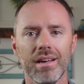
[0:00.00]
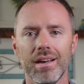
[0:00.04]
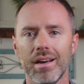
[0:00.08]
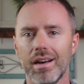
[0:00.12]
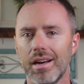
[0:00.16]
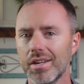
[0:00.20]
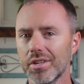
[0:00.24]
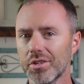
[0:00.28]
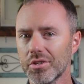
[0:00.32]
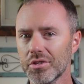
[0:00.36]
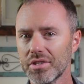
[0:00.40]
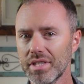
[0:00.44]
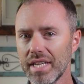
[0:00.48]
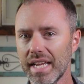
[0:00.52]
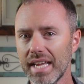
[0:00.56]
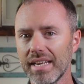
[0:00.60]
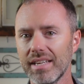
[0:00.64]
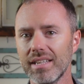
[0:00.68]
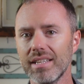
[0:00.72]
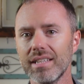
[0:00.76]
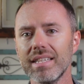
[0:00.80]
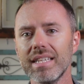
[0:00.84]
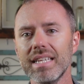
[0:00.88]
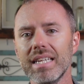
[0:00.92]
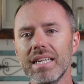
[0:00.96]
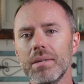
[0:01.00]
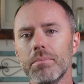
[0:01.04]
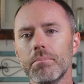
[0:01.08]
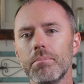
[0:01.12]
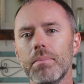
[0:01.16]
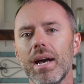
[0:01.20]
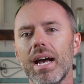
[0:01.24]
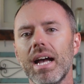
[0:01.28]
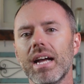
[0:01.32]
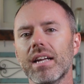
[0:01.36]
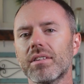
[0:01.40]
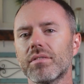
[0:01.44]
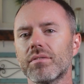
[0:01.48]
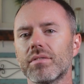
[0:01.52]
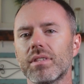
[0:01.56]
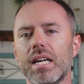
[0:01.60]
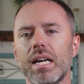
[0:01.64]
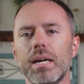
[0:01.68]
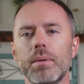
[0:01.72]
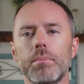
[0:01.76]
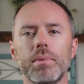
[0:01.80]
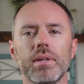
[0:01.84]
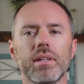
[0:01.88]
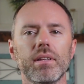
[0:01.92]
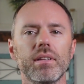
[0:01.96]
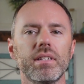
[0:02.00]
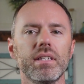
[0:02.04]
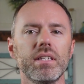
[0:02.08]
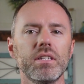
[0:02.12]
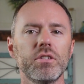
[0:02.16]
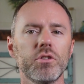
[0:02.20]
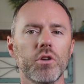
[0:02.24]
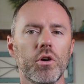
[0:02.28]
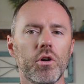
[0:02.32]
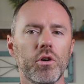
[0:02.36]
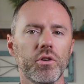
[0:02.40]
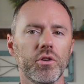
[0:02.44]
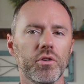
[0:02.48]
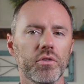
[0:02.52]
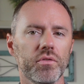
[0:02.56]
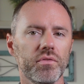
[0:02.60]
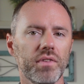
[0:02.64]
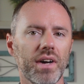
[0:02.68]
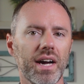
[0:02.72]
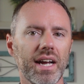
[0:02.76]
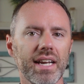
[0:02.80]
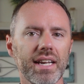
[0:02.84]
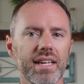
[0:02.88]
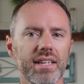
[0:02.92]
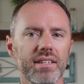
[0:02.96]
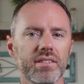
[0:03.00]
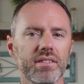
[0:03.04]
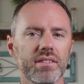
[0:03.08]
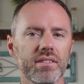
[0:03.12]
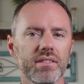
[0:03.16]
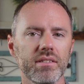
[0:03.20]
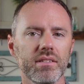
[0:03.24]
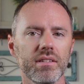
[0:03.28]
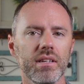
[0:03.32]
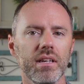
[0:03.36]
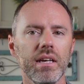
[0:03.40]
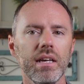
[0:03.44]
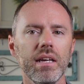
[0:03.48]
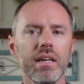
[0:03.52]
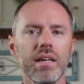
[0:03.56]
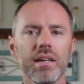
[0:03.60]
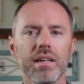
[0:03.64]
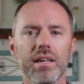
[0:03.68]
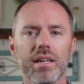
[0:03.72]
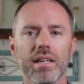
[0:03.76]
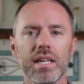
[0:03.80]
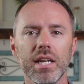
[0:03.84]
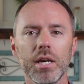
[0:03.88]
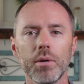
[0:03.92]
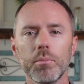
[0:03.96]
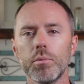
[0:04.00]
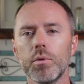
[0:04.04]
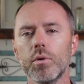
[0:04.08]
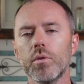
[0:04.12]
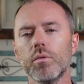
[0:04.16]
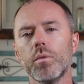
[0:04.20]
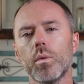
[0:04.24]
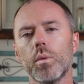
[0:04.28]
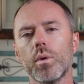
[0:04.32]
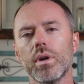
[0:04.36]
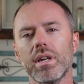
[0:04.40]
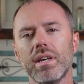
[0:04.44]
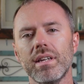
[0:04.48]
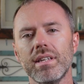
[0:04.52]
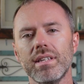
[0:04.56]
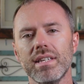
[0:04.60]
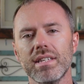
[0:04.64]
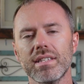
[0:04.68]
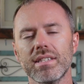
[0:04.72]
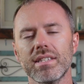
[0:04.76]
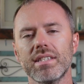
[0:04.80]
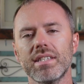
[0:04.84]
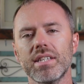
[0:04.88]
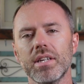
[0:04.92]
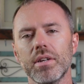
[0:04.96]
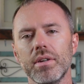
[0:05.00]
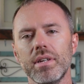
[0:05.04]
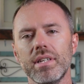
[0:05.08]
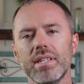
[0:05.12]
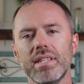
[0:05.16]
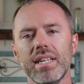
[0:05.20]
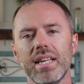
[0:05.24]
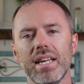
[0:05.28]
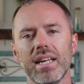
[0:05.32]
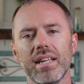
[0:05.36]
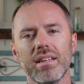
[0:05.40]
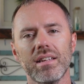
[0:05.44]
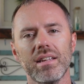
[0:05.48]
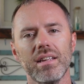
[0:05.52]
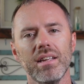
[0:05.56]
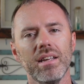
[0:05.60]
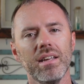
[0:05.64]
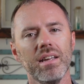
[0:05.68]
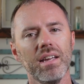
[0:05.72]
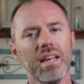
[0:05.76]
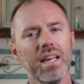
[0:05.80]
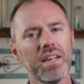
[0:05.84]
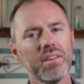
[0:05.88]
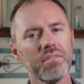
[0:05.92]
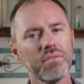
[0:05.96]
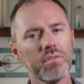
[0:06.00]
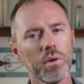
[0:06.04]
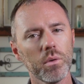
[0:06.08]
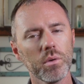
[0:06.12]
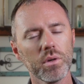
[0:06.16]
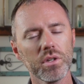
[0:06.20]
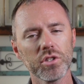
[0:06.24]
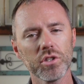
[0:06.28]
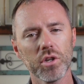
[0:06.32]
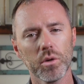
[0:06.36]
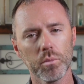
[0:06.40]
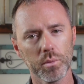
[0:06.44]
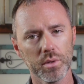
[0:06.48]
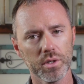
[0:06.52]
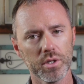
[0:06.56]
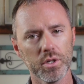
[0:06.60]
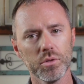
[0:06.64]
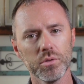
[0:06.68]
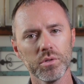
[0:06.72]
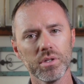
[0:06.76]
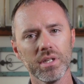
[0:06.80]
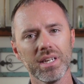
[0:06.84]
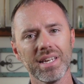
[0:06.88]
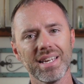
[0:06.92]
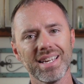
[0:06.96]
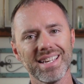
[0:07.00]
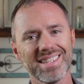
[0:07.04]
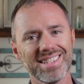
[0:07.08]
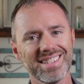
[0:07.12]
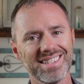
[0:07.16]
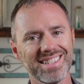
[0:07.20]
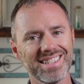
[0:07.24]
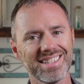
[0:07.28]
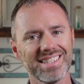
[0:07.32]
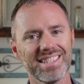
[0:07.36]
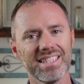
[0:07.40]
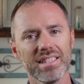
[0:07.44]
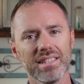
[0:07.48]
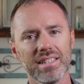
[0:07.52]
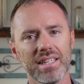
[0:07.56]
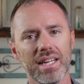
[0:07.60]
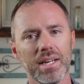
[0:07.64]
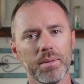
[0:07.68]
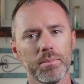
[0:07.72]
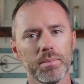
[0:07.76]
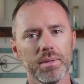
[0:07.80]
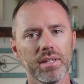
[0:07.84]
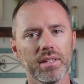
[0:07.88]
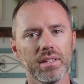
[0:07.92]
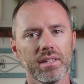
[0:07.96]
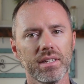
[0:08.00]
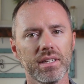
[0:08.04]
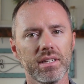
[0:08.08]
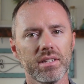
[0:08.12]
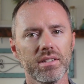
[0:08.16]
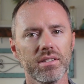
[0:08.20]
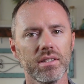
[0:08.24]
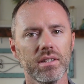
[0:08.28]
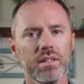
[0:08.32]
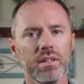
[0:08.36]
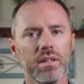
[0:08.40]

Understanding the impact of liabilities on your finances can help you avoid unnecessary debt and focus on reducing existing liabilities,